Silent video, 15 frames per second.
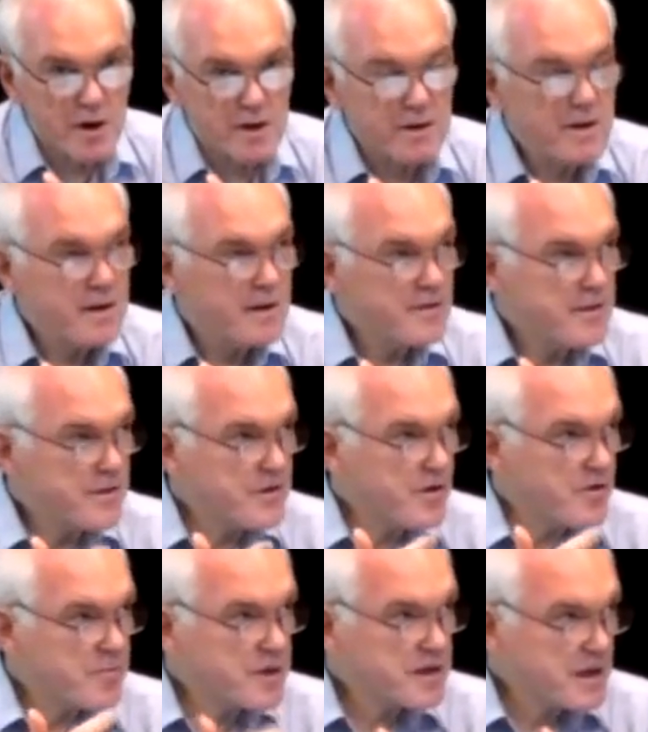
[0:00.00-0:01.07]
want it than
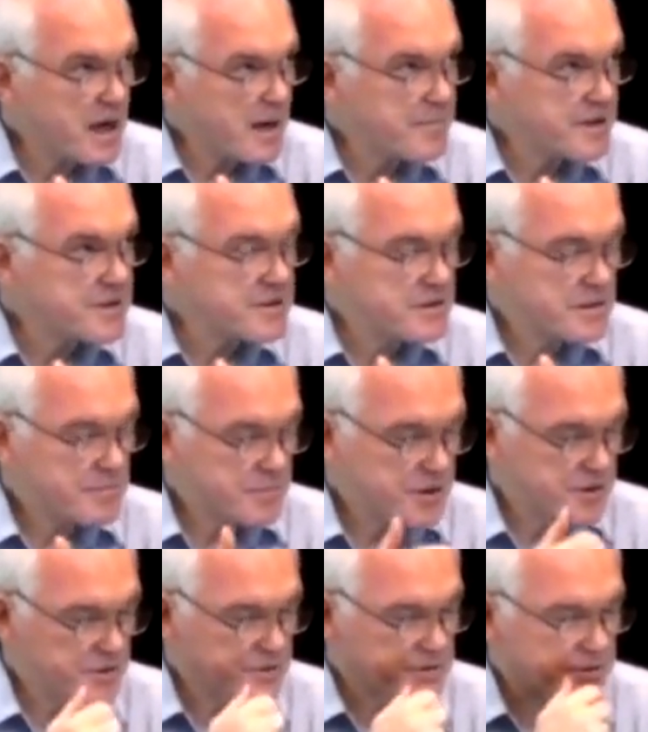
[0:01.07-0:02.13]
there have been copies
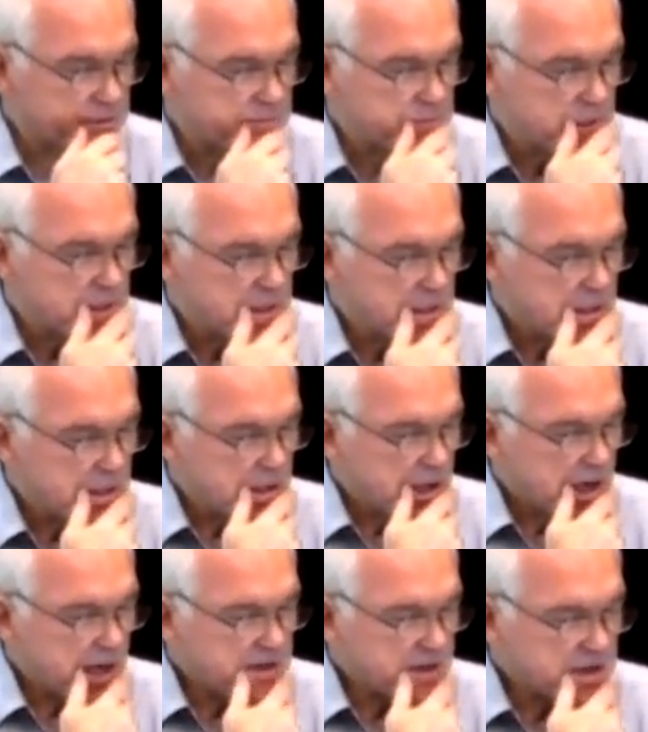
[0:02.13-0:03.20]
produced.
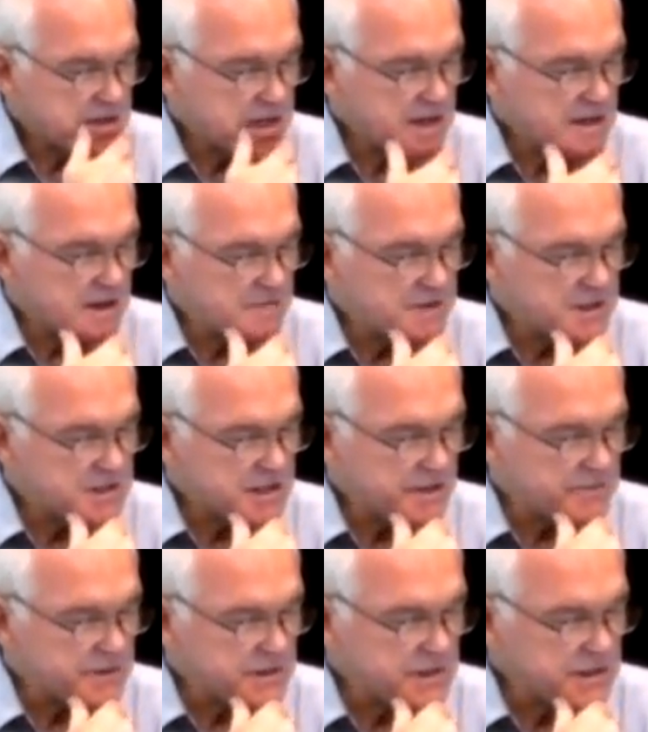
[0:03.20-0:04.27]
And the intent of these
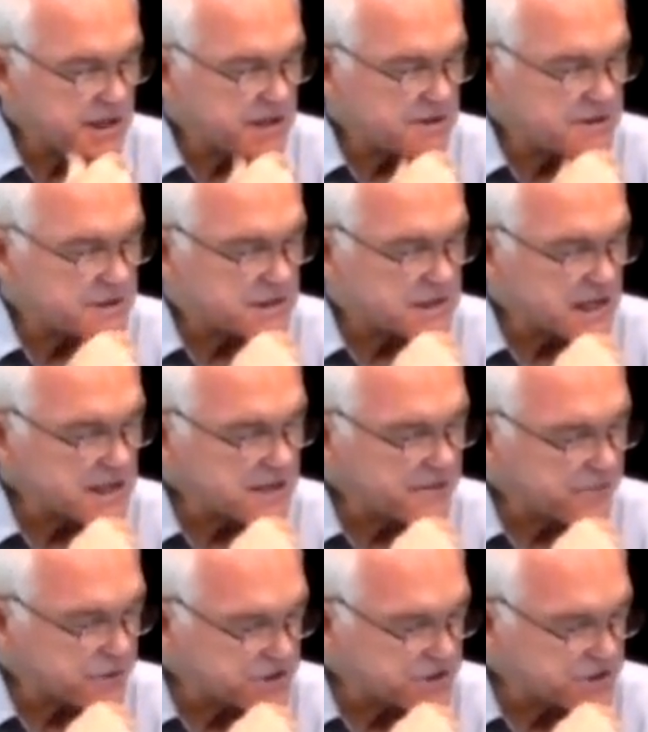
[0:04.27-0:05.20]
several contenders is not